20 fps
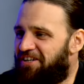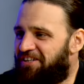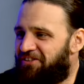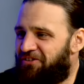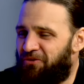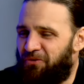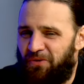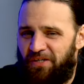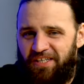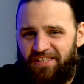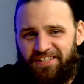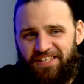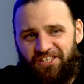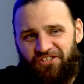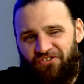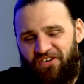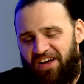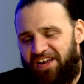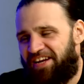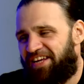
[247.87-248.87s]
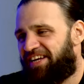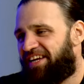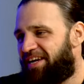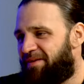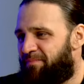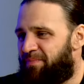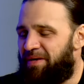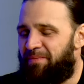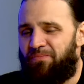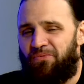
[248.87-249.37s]
too, because they're trying to
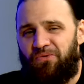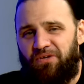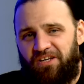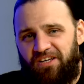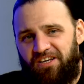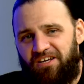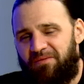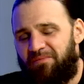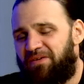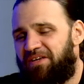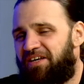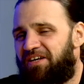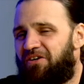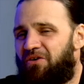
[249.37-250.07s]
get people to come here,